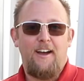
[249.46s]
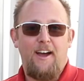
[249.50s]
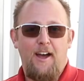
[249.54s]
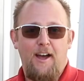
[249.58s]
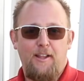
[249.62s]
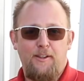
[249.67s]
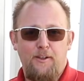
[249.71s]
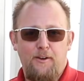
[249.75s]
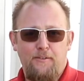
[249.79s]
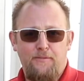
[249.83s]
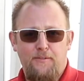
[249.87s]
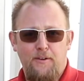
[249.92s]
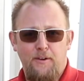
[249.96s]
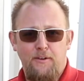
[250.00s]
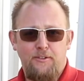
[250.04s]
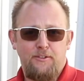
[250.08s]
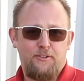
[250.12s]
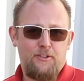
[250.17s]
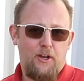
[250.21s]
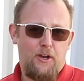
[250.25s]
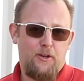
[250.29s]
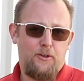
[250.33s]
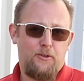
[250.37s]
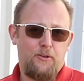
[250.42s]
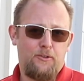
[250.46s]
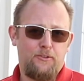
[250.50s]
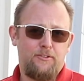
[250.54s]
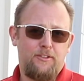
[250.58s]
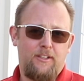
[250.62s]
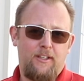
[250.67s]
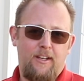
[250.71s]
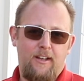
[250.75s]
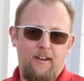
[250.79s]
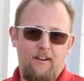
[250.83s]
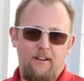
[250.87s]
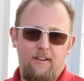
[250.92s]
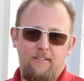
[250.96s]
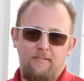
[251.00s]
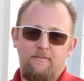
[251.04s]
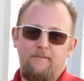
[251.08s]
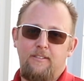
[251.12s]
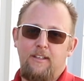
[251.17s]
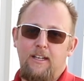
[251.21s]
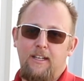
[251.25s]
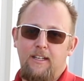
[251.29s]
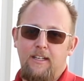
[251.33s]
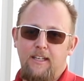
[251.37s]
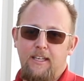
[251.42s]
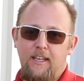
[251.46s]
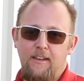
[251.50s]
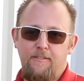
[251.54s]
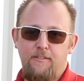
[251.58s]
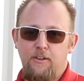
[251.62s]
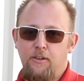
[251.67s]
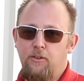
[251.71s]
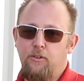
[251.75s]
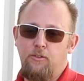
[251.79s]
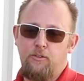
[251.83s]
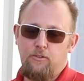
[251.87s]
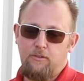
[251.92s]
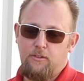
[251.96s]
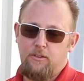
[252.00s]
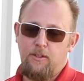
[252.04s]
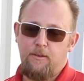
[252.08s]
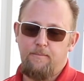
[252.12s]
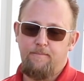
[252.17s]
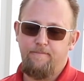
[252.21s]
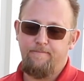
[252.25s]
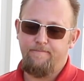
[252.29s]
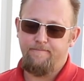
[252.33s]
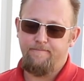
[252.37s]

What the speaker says: Hello folks, John Goldstein here. Gonna give you some,